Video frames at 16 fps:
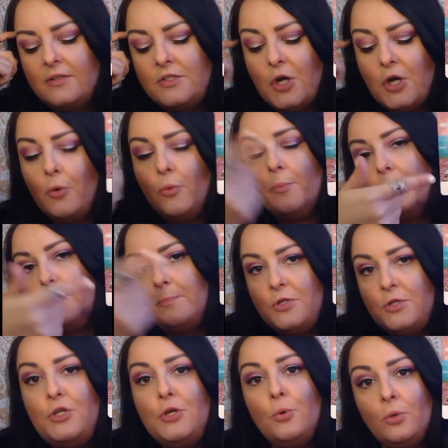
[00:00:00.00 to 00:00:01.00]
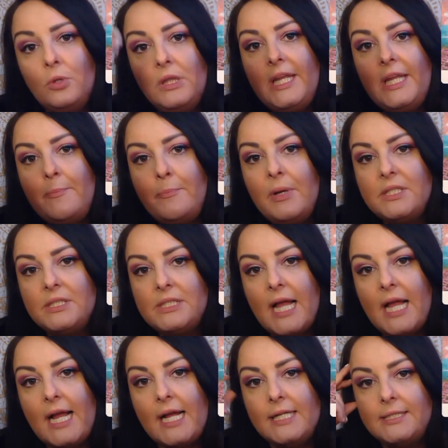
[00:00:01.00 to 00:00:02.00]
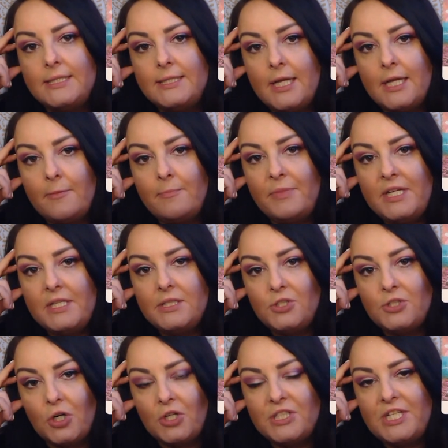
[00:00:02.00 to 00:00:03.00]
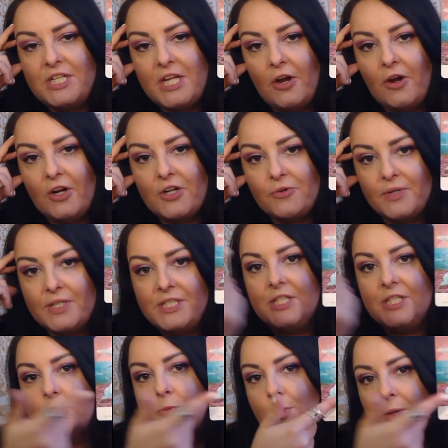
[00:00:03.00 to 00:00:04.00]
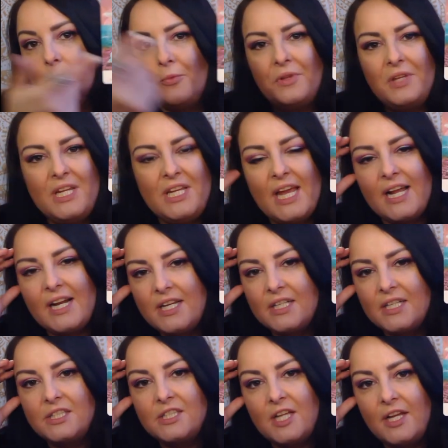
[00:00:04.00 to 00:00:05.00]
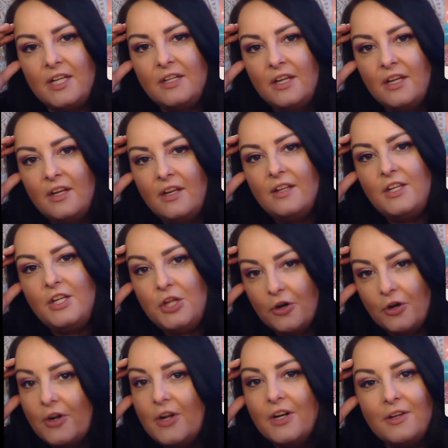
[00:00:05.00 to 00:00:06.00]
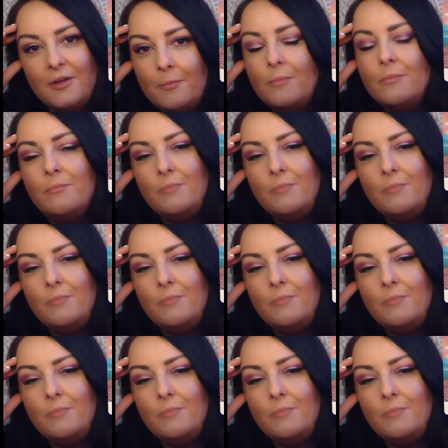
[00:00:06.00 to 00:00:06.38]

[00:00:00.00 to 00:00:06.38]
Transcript: don't dually possess um, these starseed characteristics, what I'm really getting is that you're going to